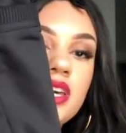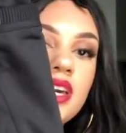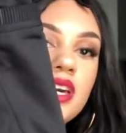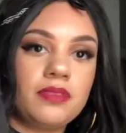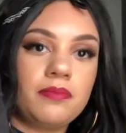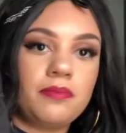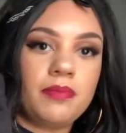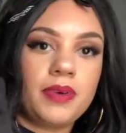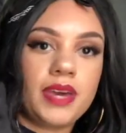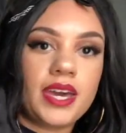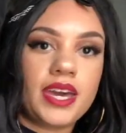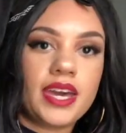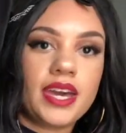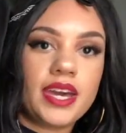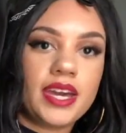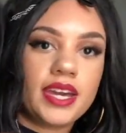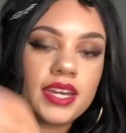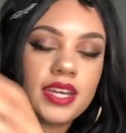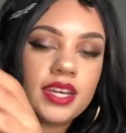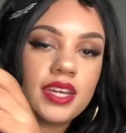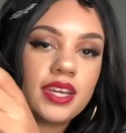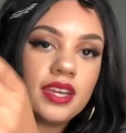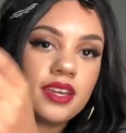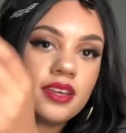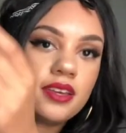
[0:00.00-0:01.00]
The
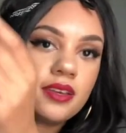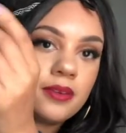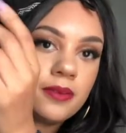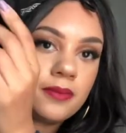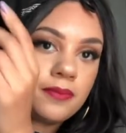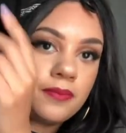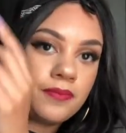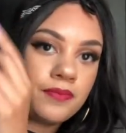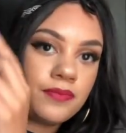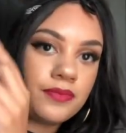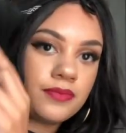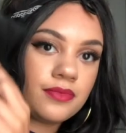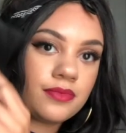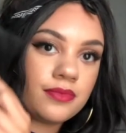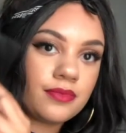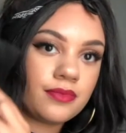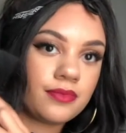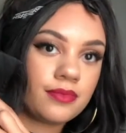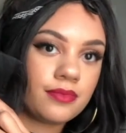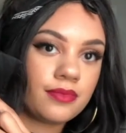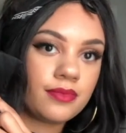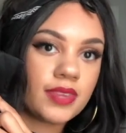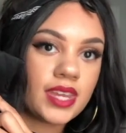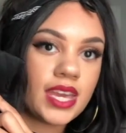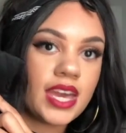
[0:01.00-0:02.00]
back,
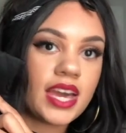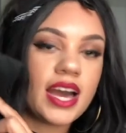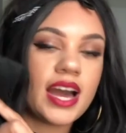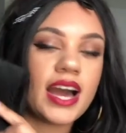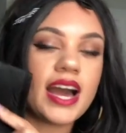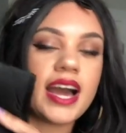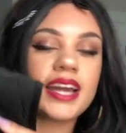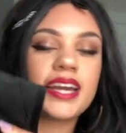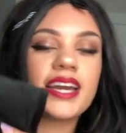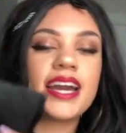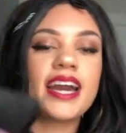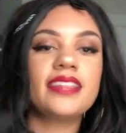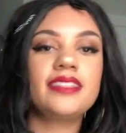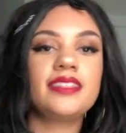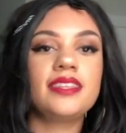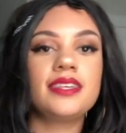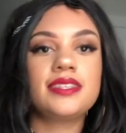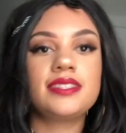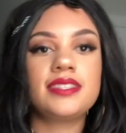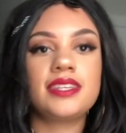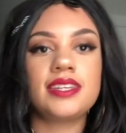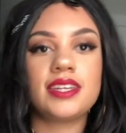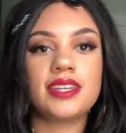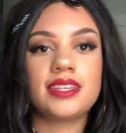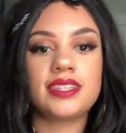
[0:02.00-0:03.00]
I got
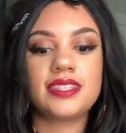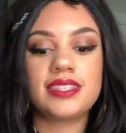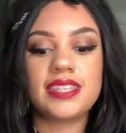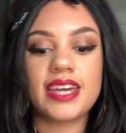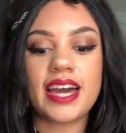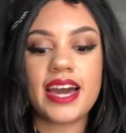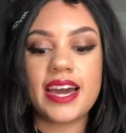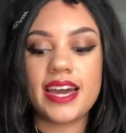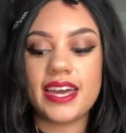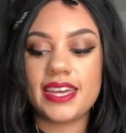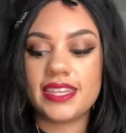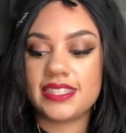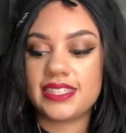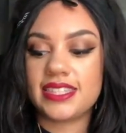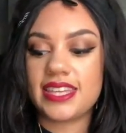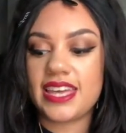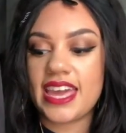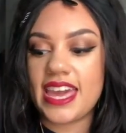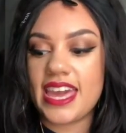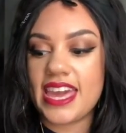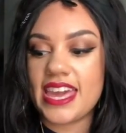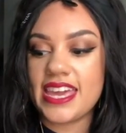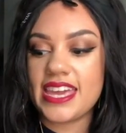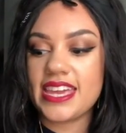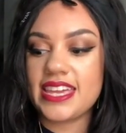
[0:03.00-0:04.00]
this in a size
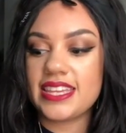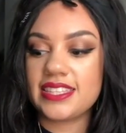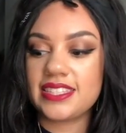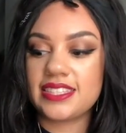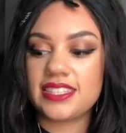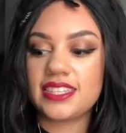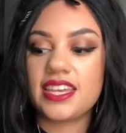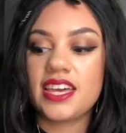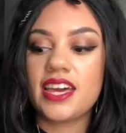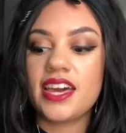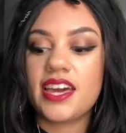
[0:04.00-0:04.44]
8.